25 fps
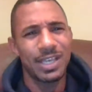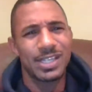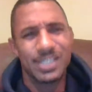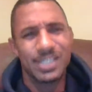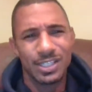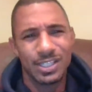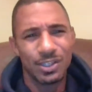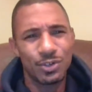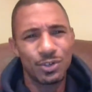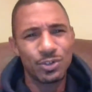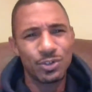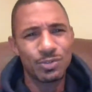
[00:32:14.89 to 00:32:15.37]

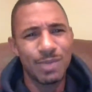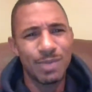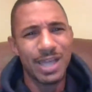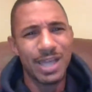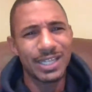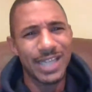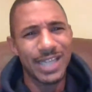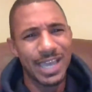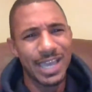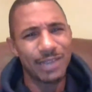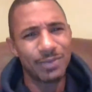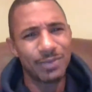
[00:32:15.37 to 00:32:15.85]
Excuse my
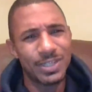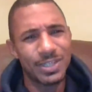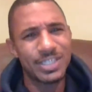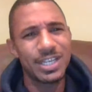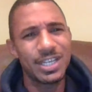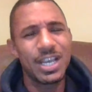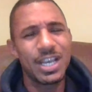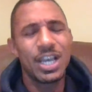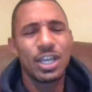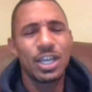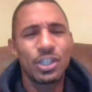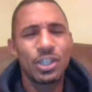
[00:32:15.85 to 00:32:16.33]
language.
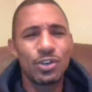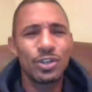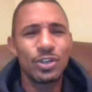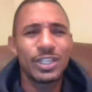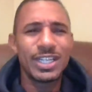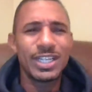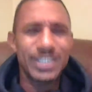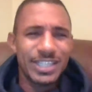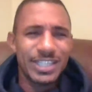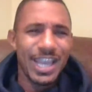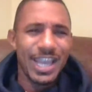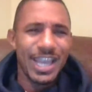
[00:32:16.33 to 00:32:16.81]
You're
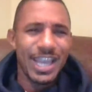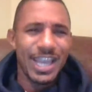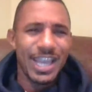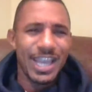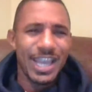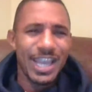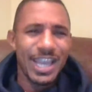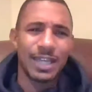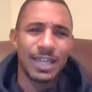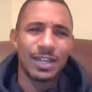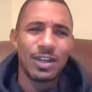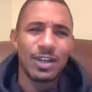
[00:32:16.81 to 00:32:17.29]
the
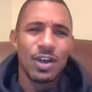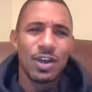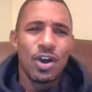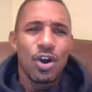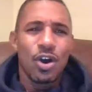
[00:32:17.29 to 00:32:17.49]
champion.